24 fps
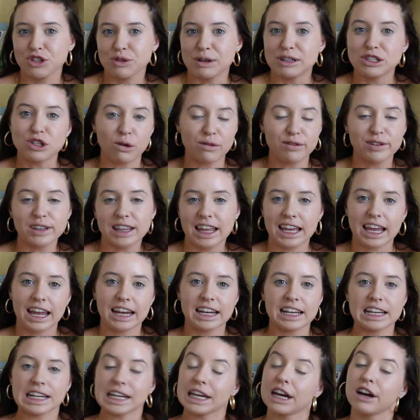so I don't feel like I
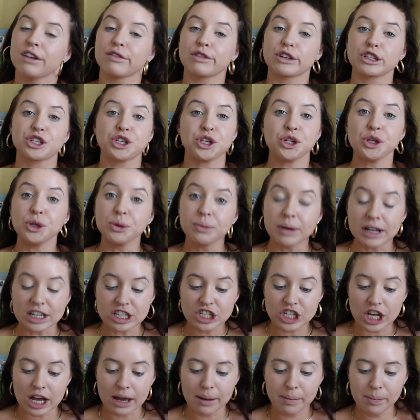need to cover too
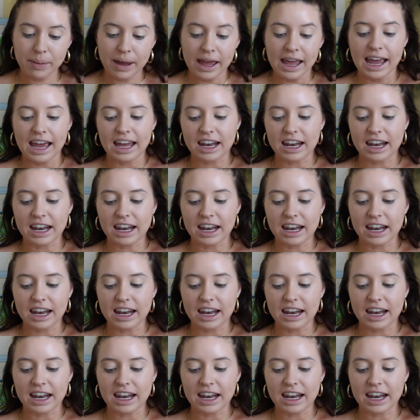much up.